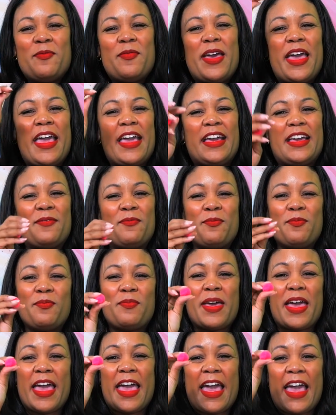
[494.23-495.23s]
pink,
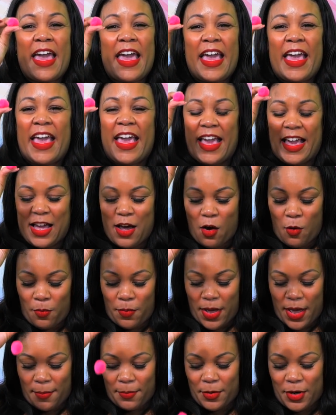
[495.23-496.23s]
pink. Oh,
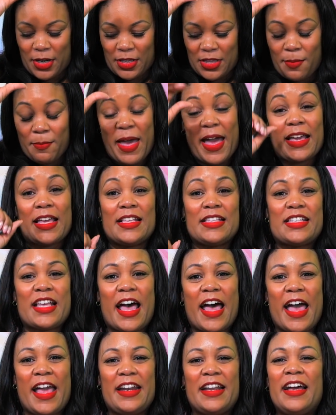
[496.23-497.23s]
I'm putting them back
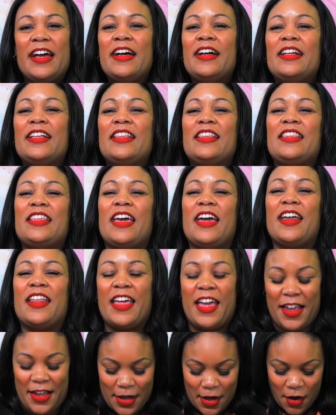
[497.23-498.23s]
inside. There
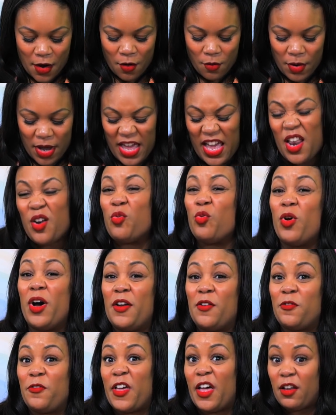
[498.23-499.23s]
they go, and
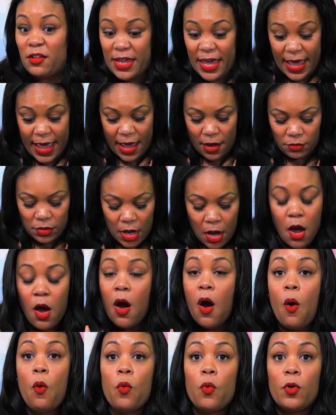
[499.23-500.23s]
one fell down.
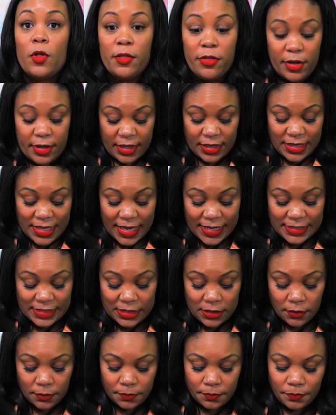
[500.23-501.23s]
Oh, look at this,